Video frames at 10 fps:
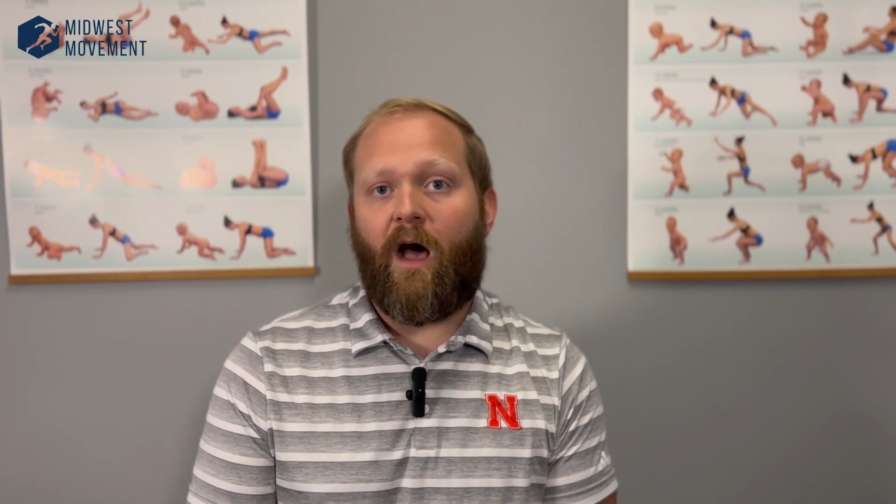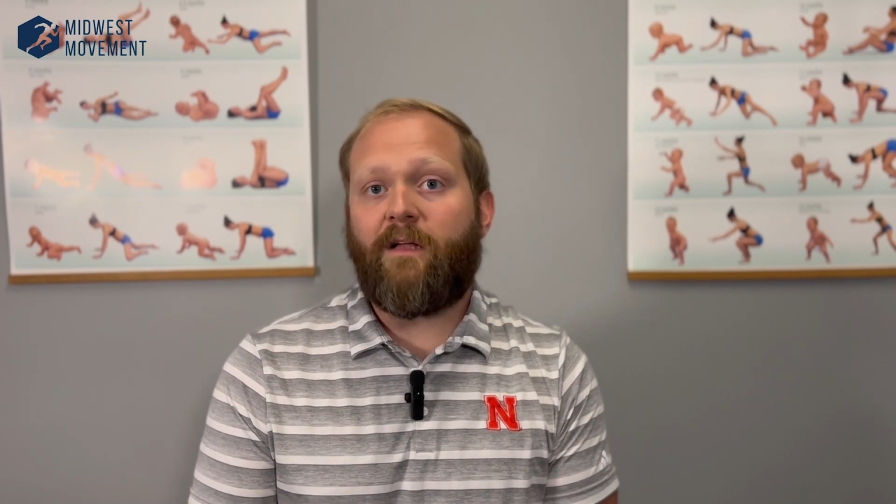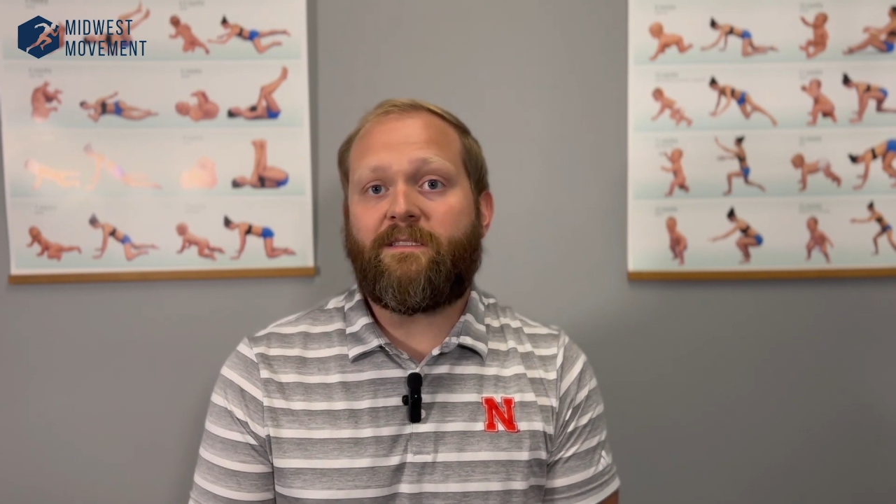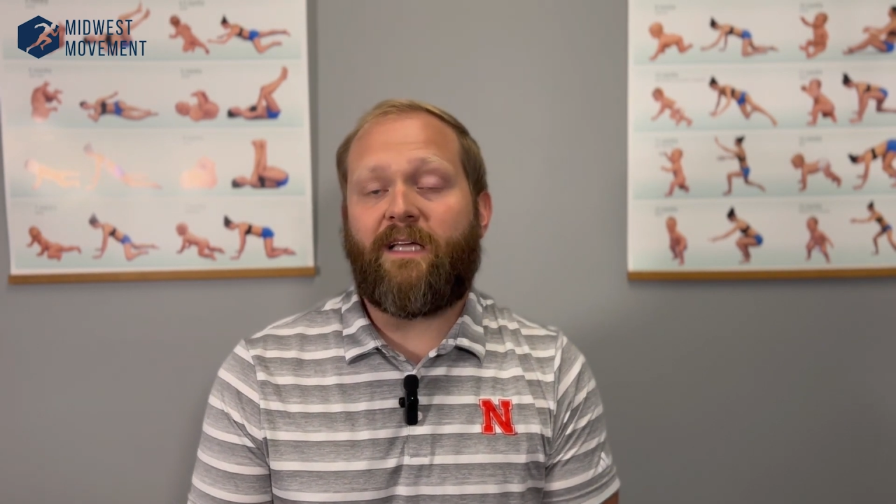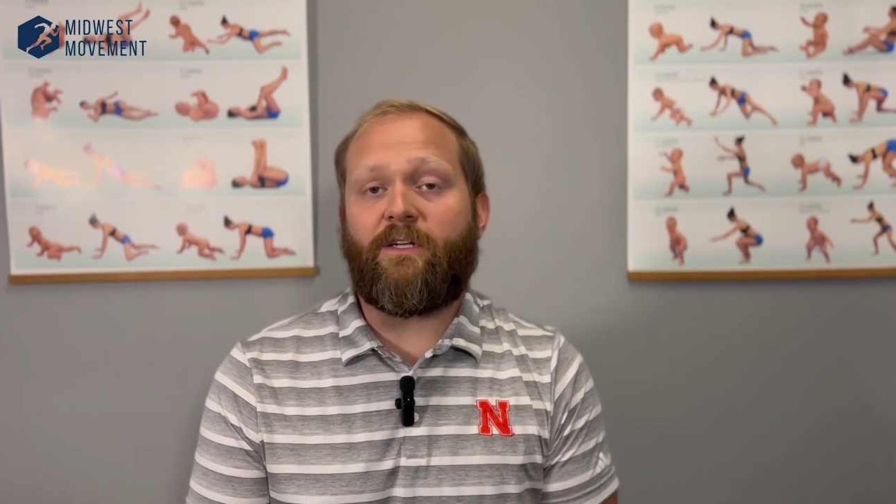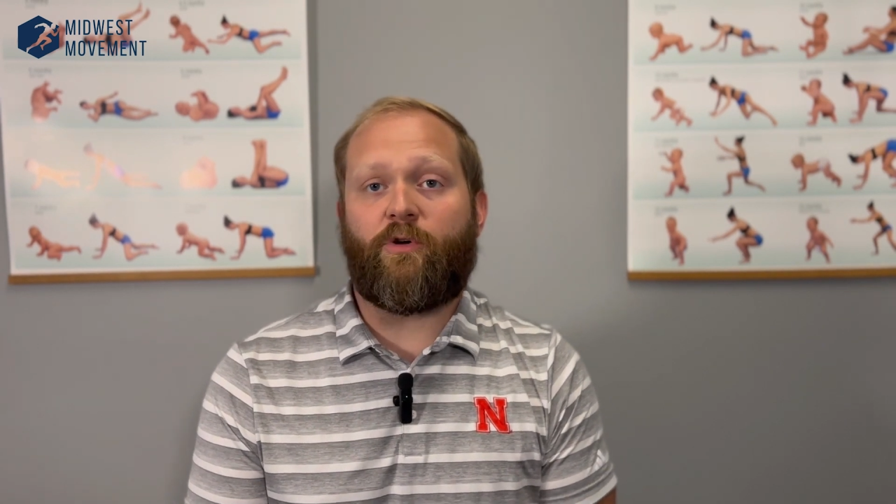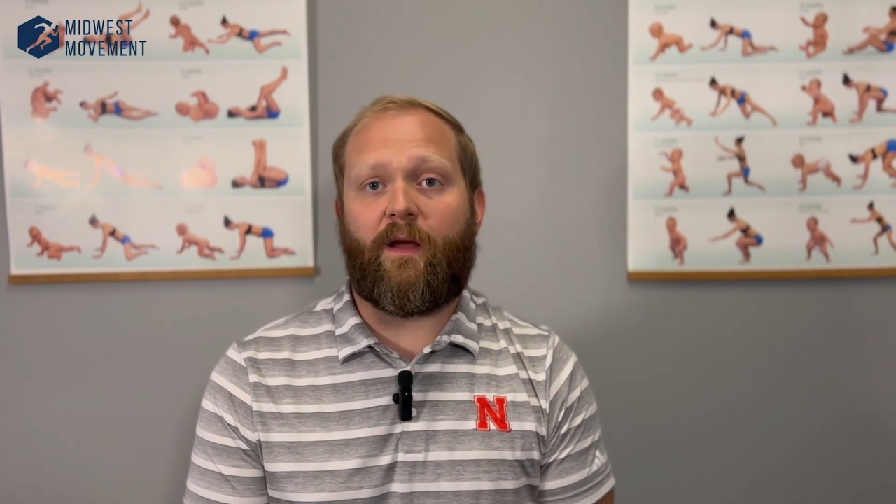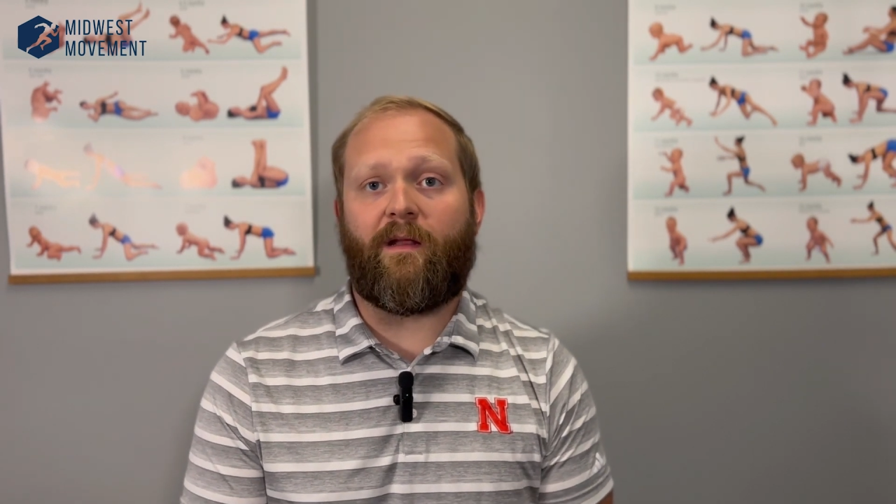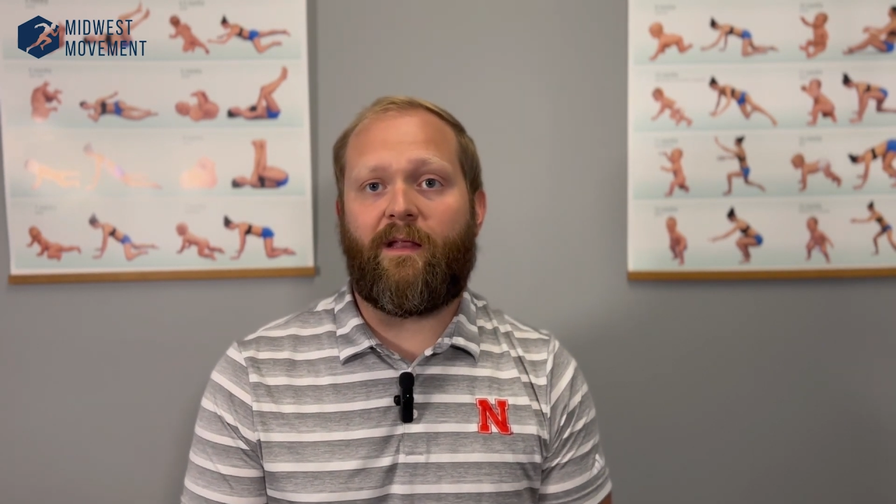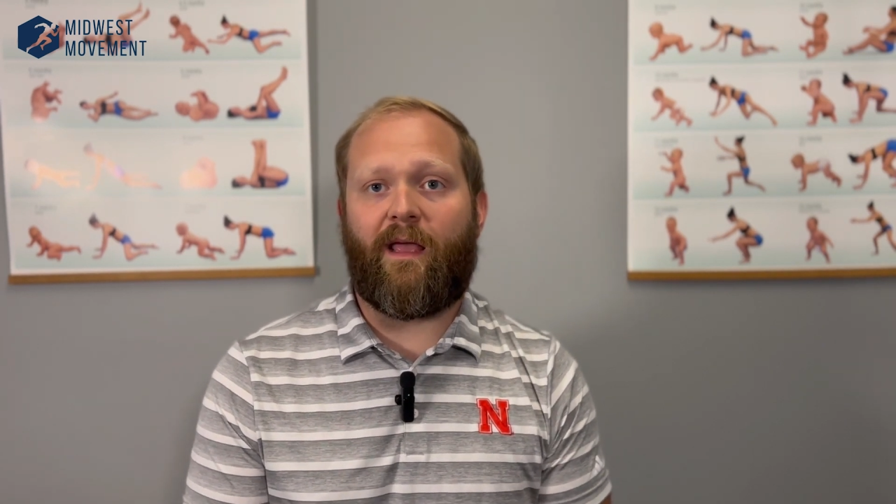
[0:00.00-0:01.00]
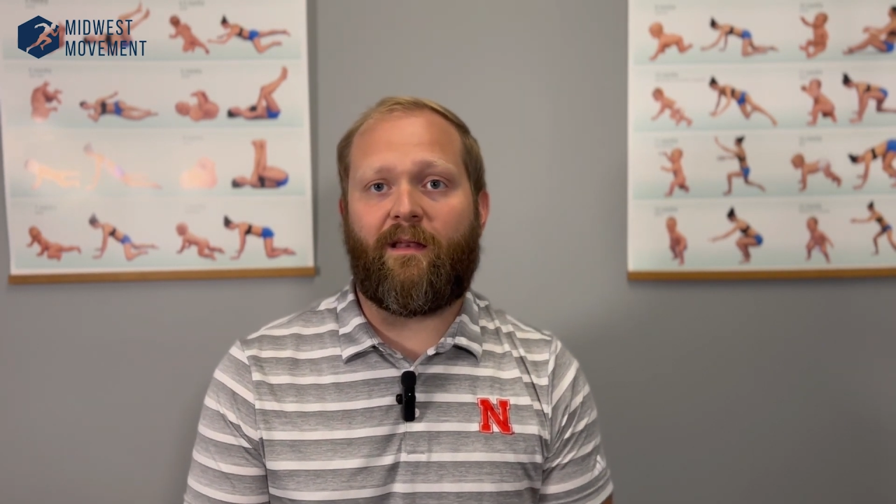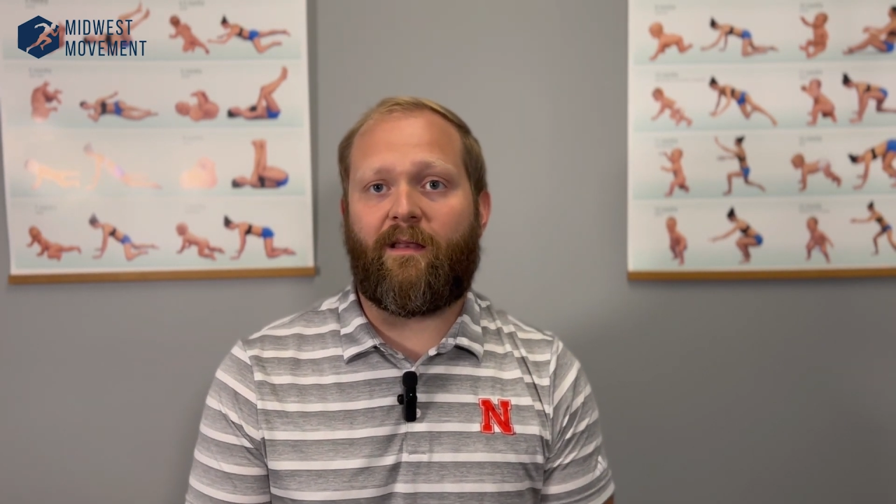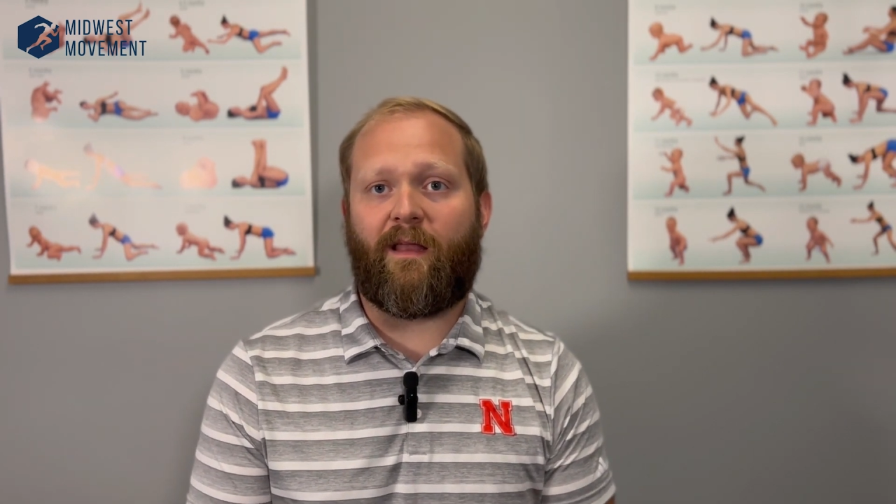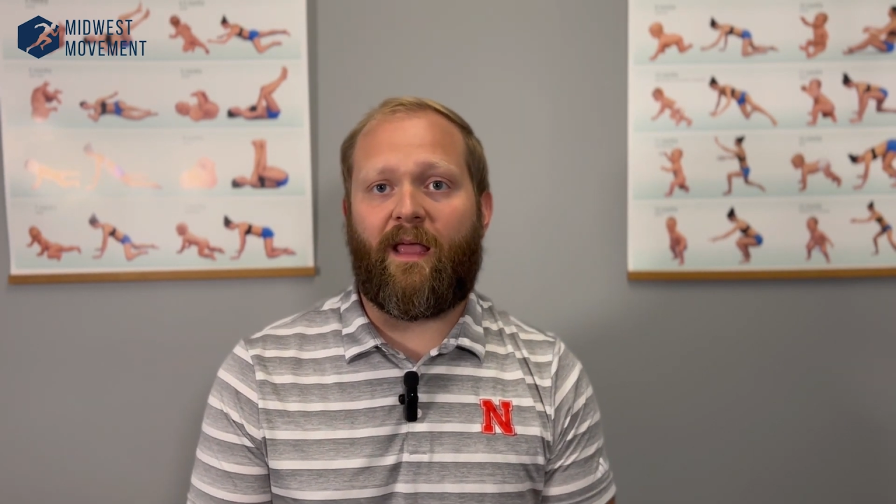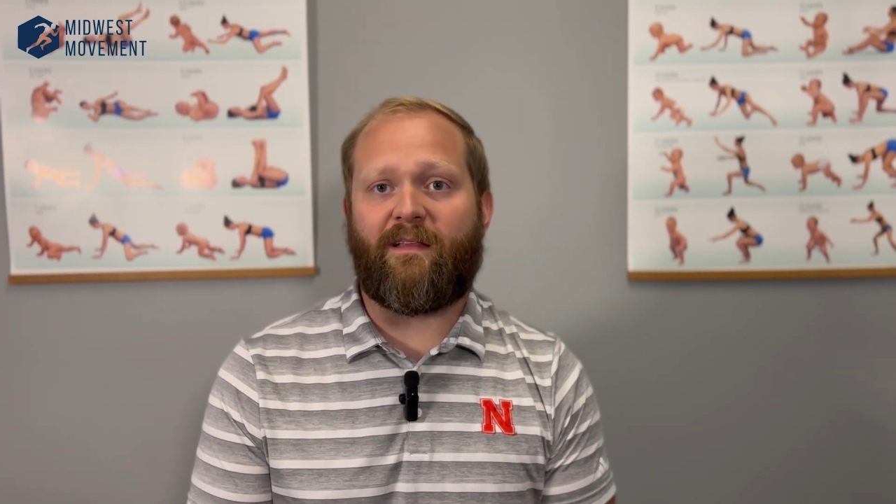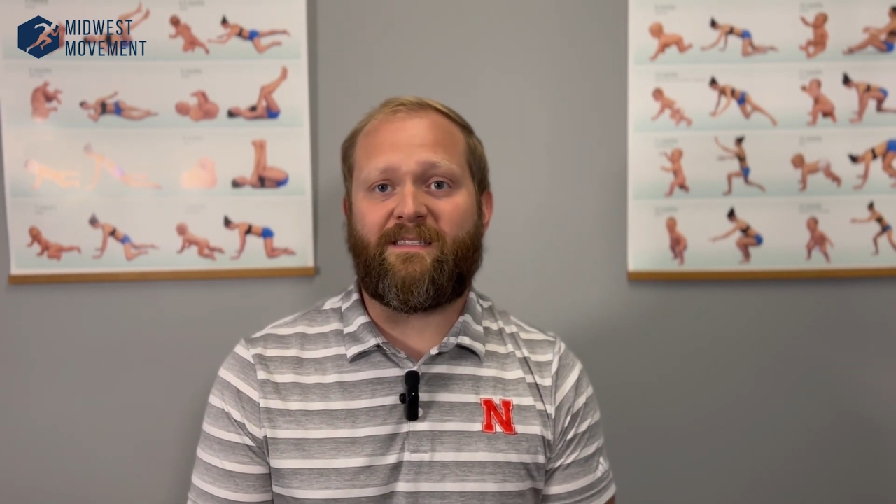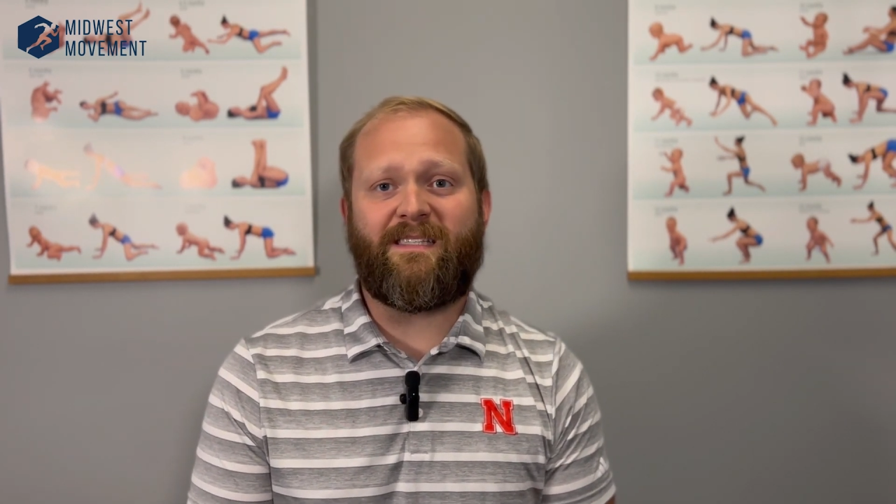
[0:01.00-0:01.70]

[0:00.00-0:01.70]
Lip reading: uncentrated and